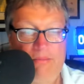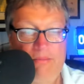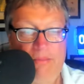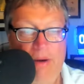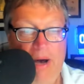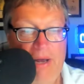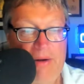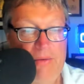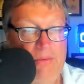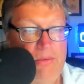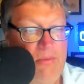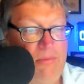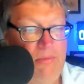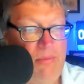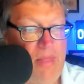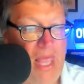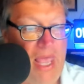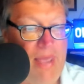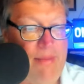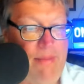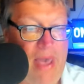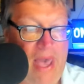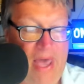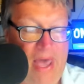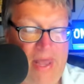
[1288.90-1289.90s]
But
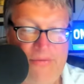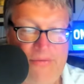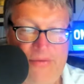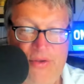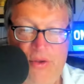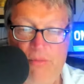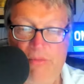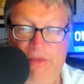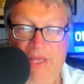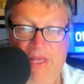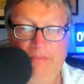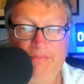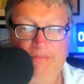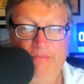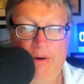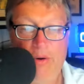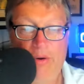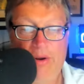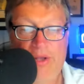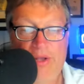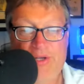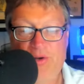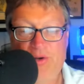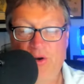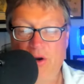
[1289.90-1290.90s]
hey, man, if you meet a
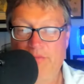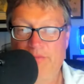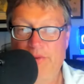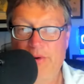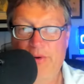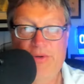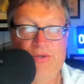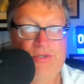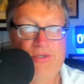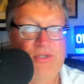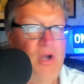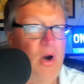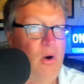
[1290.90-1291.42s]
bonus or a boost,